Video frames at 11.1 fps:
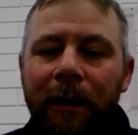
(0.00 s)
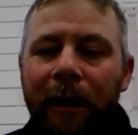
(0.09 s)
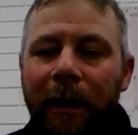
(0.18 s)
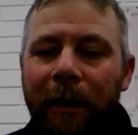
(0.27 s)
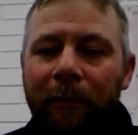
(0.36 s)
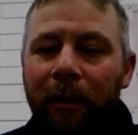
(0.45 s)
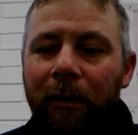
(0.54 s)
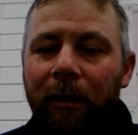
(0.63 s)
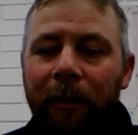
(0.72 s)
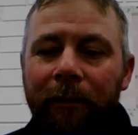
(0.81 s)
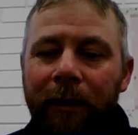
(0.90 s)

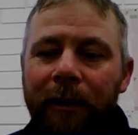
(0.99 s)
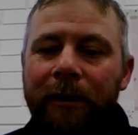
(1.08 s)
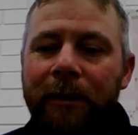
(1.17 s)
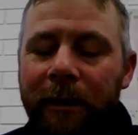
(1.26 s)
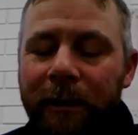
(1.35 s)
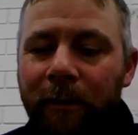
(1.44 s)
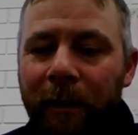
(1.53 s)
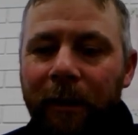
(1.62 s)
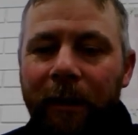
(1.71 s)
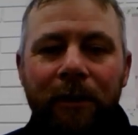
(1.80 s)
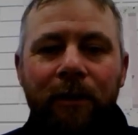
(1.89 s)
I think it's one
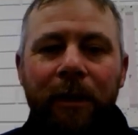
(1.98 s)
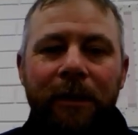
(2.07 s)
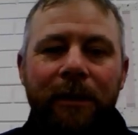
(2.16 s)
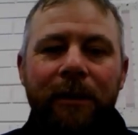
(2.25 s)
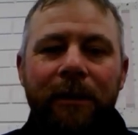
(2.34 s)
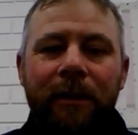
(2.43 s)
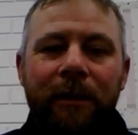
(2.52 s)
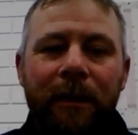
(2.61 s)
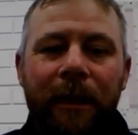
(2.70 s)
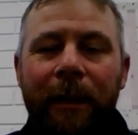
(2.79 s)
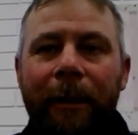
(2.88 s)
of those questions that
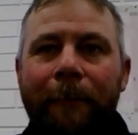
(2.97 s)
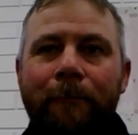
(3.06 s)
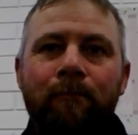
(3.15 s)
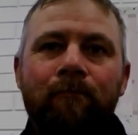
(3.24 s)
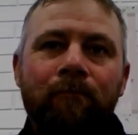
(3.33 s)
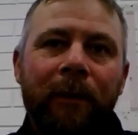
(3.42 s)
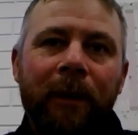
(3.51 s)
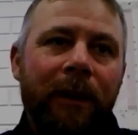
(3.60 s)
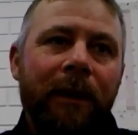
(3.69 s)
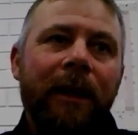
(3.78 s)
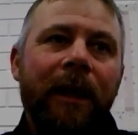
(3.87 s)

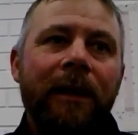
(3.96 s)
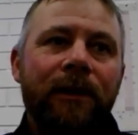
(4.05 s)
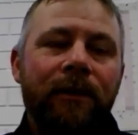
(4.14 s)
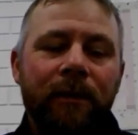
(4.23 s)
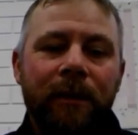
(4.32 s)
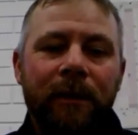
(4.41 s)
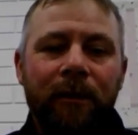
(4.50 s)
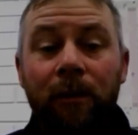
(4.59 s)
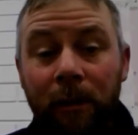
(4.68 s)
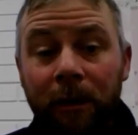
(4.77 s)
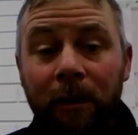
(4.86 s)
the answer is the
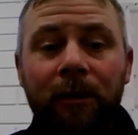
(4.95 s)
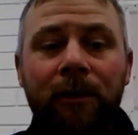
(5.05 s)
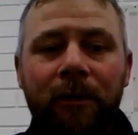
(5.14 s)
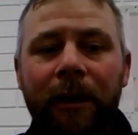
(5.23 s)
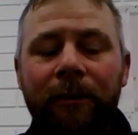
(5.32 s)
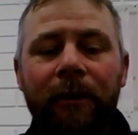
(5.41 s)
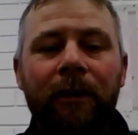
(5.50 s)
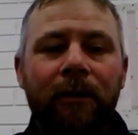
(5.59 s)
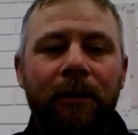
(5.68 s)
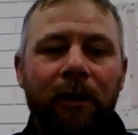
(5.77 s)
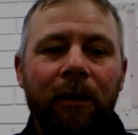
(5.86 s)
horse can concentrate for a
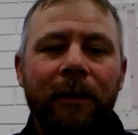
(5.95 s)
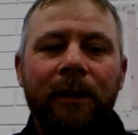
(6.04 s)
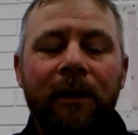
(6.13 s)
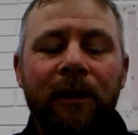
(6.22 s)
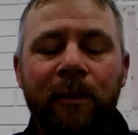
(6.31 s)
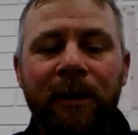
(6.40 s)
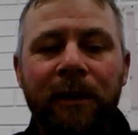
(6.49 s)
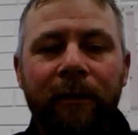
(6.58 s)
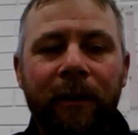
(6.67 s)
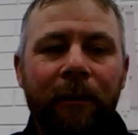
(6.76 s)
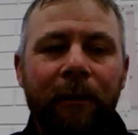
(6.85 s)
long time. There's no
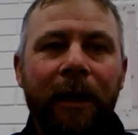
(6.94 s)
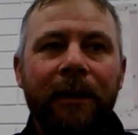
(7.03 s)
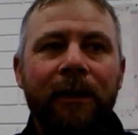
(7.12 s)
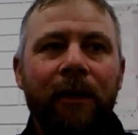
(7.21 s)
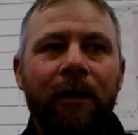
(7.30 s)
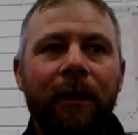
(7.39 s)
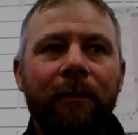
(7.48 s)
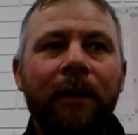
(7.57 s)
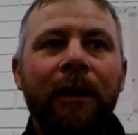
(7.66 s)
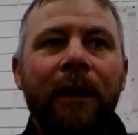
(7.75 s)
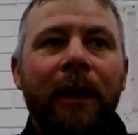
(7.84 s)
specific amount of time.